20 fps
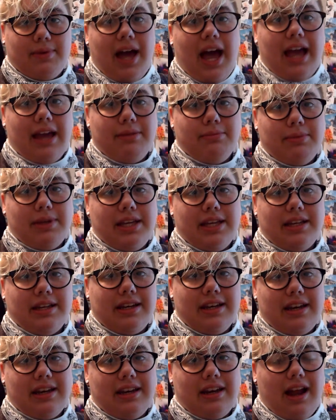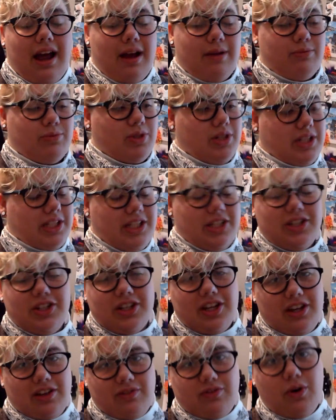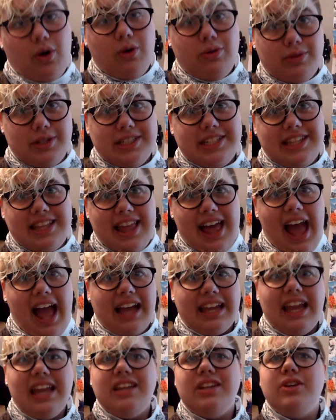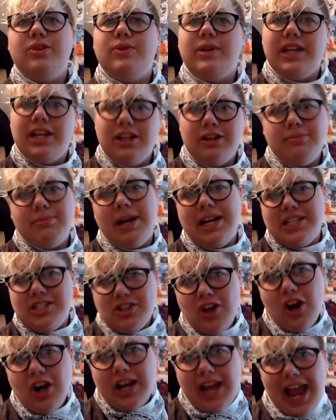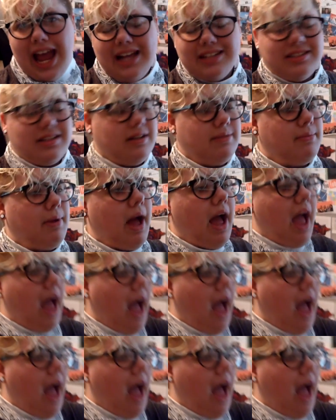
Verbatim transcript: I mean I'm really looking forward to that. Can you hear my sarcasm?